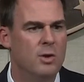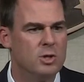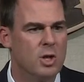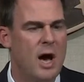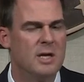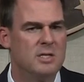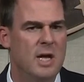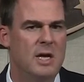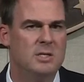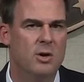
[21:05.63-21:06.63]
there's a lot of
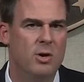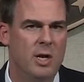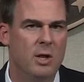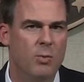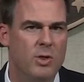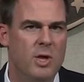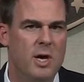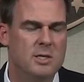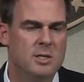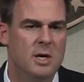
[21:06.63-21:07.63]
states that are dealing with
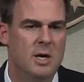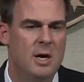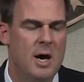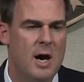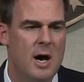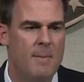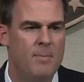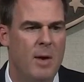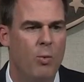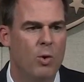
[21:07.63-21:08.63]
this,
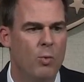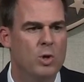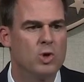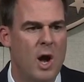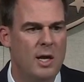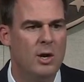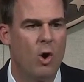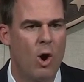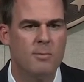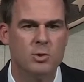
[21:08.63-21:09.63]
and we're trying to get
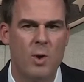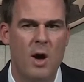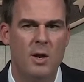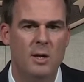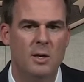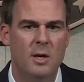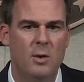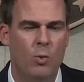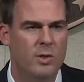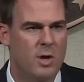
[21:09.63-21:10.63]
our arms around it
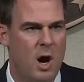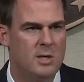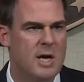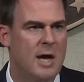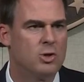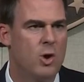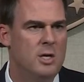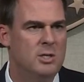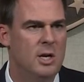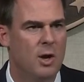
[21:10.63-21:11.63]
with contact
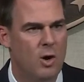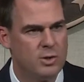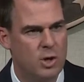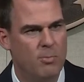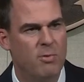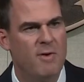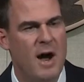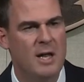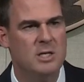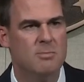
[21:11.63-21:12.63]
tracing and also
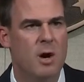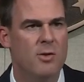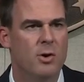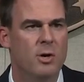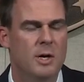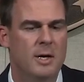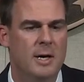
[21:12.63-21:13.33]
providing some other